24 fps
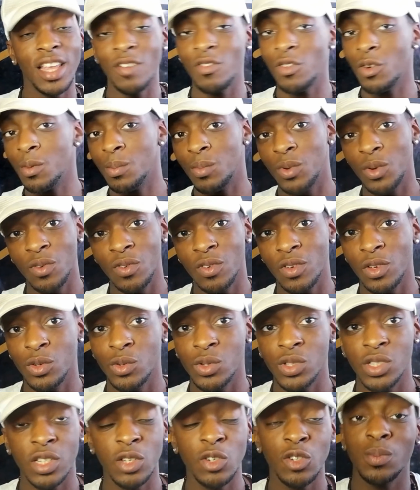never improving
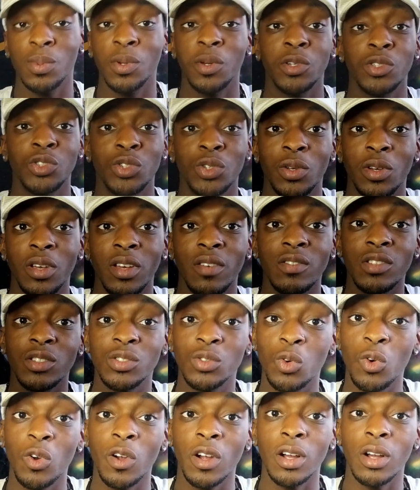your skills because you're not even
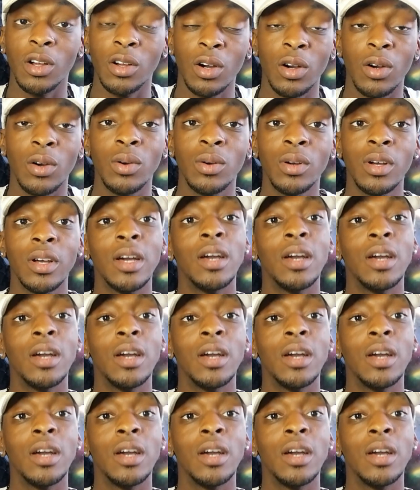scoring a goal,